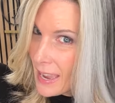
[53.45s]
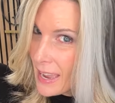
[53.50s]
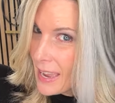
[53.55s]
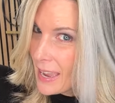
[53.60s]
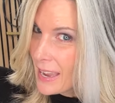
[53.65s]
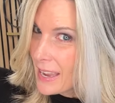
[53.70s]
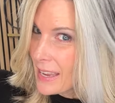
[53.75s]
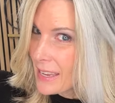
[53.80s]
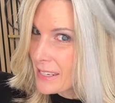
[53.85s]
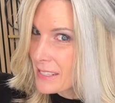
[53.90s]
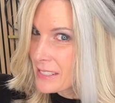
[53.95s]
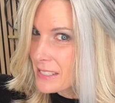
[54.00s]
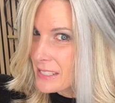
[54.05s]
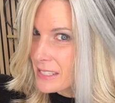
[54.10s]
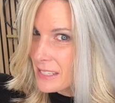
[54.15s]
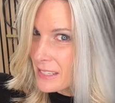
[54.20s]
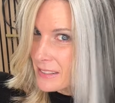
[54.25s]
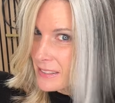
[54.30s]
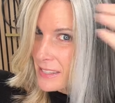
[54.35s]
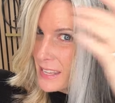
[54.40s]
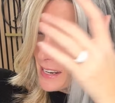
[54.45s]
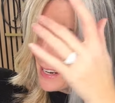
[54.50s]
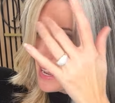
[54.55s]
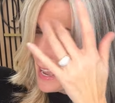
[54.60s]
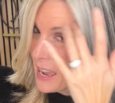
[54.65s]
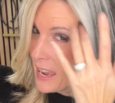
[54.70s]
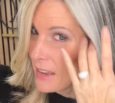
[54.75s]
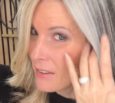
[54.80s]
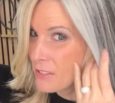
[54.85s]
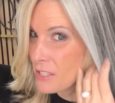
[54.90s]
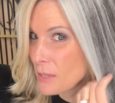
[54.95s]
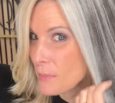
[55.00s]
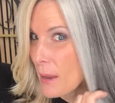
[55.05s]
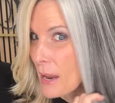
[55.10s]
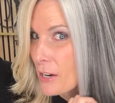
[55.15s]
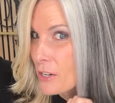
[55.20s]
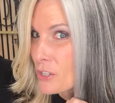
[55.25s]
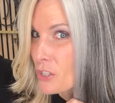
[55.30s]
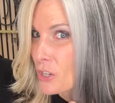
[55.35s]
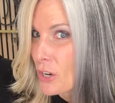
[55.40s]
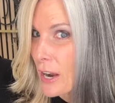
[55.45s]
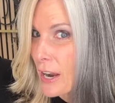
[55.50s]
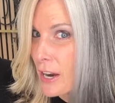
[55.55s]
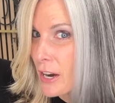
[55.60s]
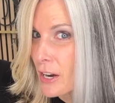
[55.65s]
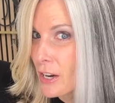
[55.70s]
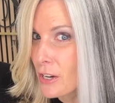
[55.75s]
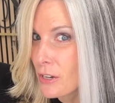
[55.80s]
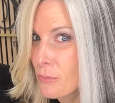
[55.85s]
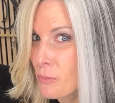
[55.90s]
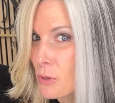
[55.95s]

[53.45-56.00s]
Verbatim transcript: and then have some extra hair,